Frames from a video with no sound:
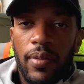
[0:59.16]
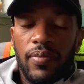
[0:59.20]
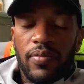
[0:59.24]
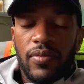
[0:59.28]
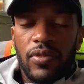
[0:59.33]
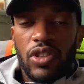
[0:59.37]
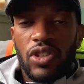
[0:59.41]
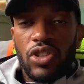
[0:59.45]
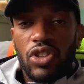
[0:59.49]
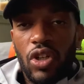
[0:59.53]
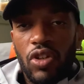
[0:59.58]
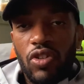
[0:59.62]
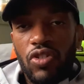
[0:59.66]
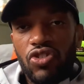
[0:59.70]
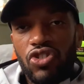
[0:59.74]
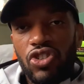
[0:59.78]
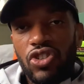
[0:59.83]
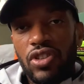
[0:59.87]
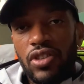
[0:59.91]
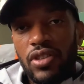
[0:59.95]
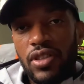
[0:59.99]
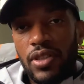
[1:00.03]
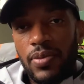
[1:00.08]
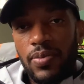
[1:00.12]
search
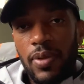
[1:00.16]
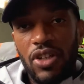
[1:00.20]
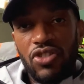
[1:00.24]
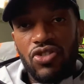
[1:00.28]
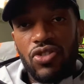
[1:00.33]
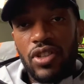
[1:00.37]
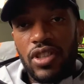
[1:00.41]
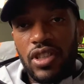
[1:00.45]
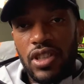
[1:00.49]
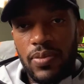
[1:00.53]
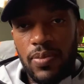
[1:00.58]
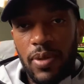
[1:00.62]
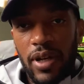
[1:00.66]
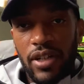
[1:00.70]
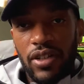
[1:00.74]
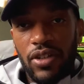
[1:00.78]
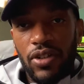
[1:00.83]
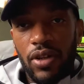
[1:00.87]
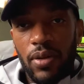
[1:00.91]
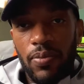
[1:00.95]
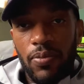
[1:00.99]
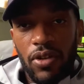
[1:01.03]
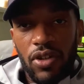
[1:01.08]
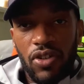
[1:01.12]
special inspector
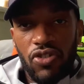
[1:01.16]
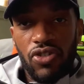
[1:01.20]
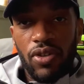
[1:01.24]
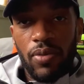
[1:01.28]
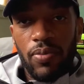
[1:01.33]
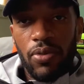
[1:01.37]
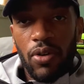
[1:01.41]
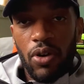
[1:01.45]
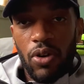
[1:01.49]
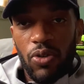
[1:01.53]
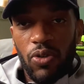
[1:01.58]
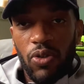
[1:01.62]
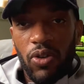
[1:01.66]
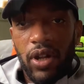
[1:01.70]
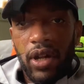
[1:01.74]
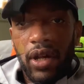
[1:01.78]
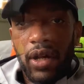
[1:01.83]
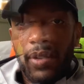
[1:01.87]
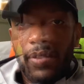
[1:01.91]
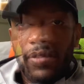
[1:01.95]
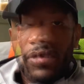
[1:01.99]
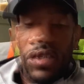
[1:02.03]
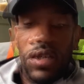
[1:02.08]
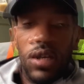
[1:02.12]
apprenticeship
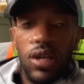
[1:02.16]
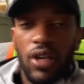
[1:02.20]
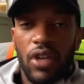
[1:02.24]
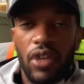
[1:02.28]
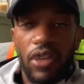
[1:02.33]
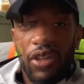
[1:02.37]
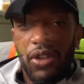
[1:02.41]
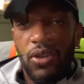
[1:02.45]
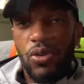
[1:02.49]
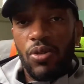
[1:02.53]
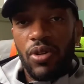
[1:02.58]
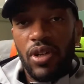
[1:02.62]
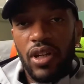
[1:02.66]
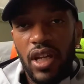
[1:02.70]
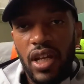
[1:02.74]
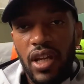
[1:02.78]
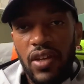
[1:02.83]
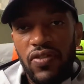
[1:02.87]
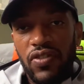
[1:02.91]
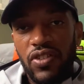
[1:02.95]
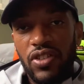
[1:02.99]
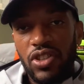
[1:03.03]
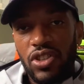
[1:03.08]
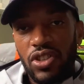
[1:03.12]
programs, or you could
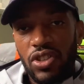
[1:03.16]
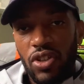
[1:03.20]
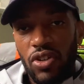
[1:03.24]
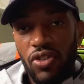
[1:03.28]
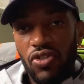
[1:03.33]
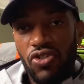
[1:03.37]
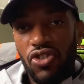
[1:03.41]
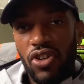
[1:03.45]
even search